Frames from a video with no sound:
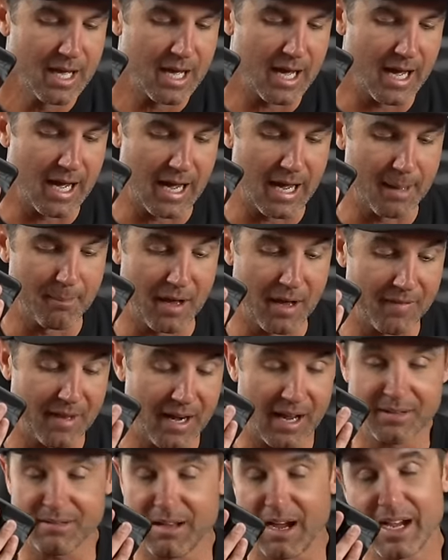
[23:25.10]
Um, and then
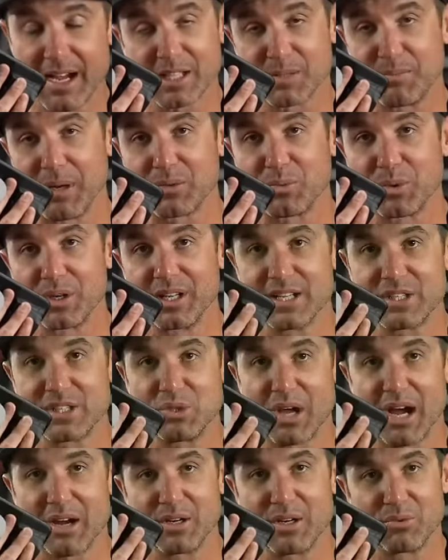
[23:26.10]
I, I expect we're going to get
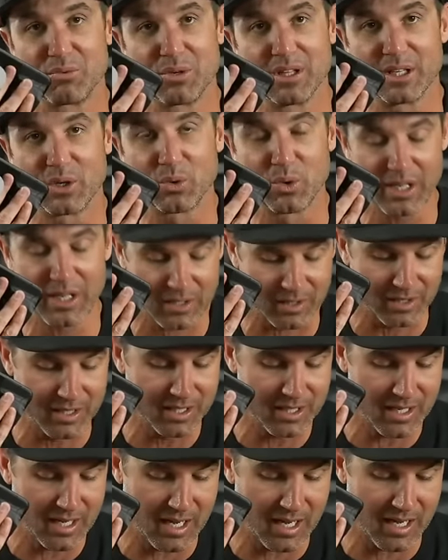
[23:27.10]
you out here really
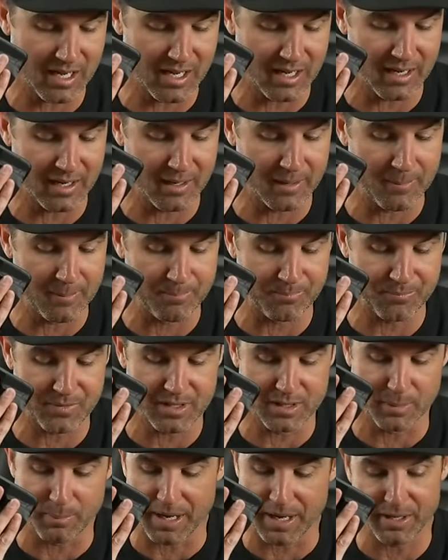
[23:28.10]
quickly. Um,
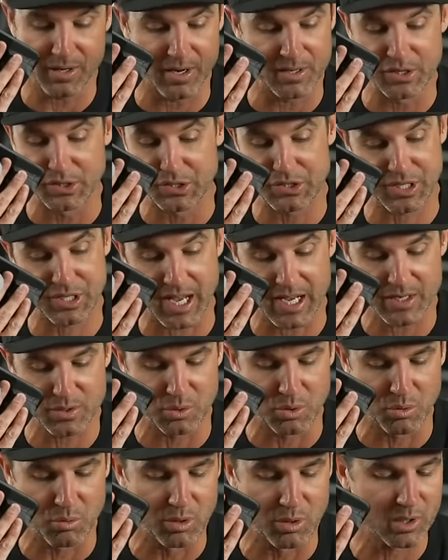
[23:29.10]
depending on your
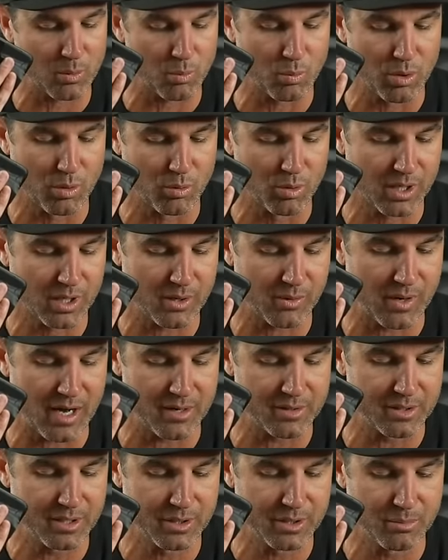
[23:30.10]
schedule, we'll work, we'll work
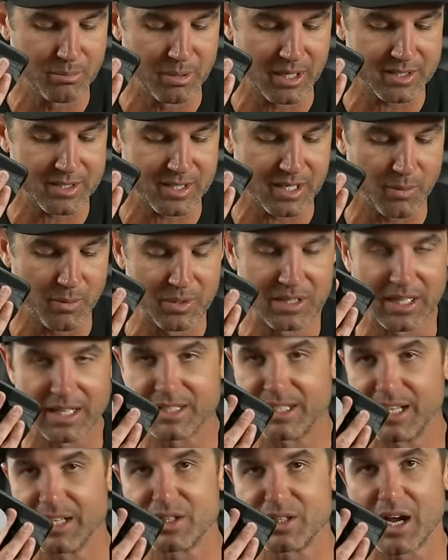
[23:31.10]
around you, but uh, we'd like
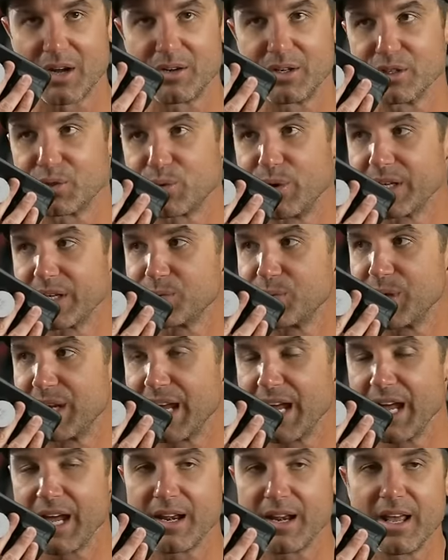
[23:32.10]
to get you out here as quick as we
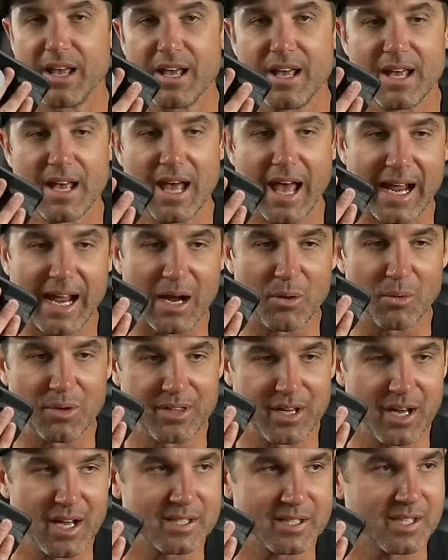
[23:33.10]
can hang out with
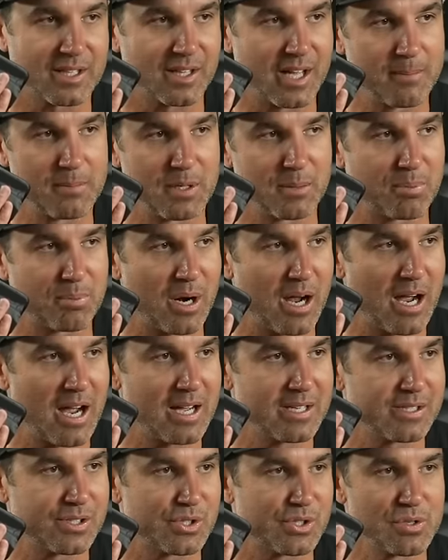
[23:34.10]
us, claim your
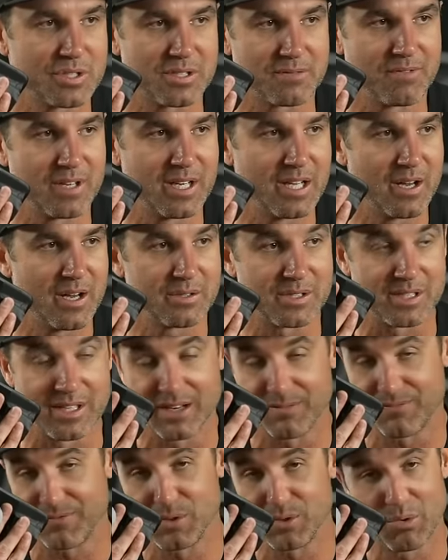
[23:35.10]
prize, shoot some videos. And
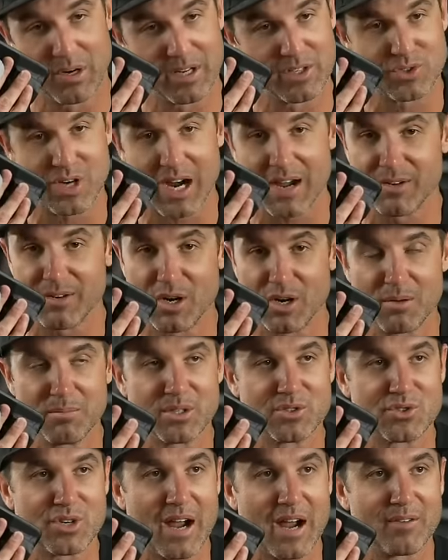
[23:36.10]
then if you want to drive it home, you
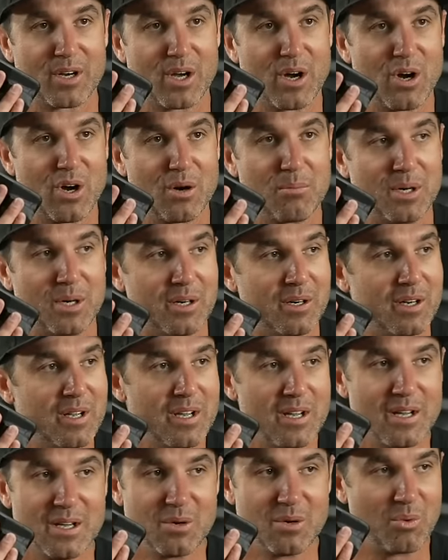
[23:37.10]
can drive it home or
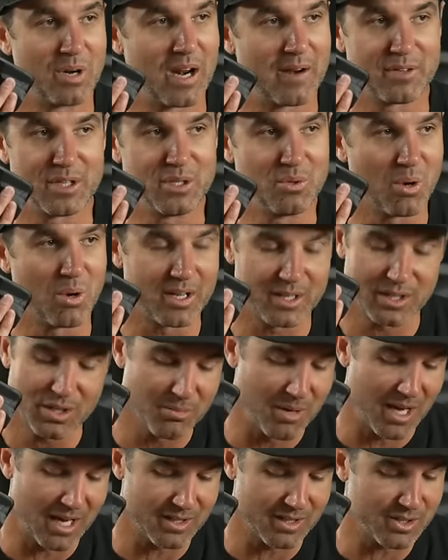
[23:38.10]
whatever you want to do,
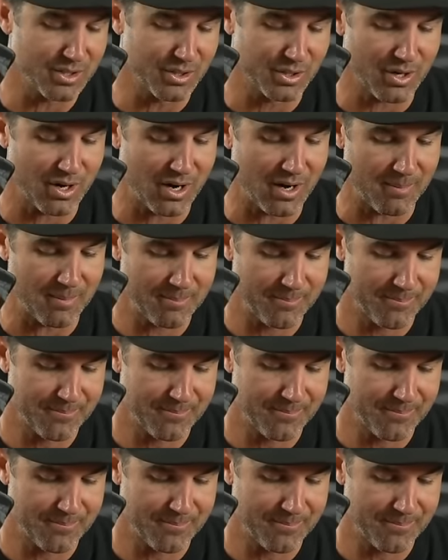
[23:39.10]
man. It's your car.